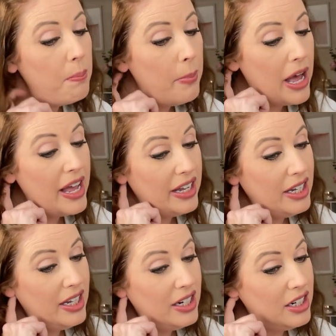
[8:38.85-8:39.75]

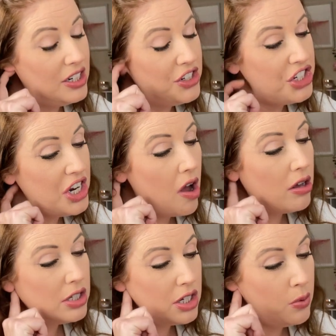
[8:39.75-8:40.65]
but she
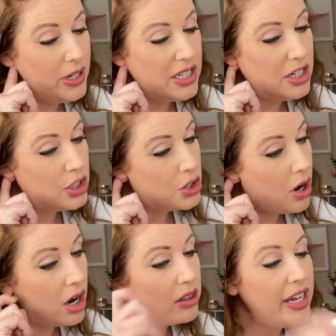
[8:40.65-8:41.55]
also wasn't
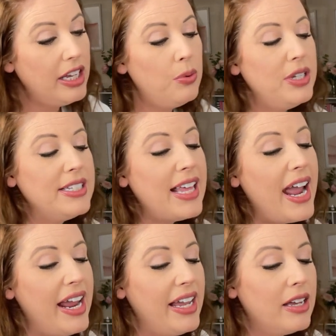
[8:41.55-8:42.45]
sure. Like, it was
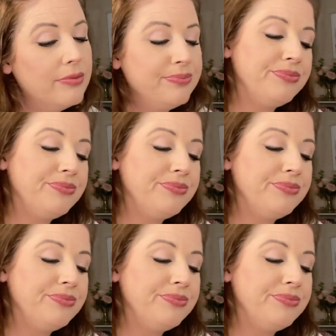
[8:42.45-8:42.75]
like,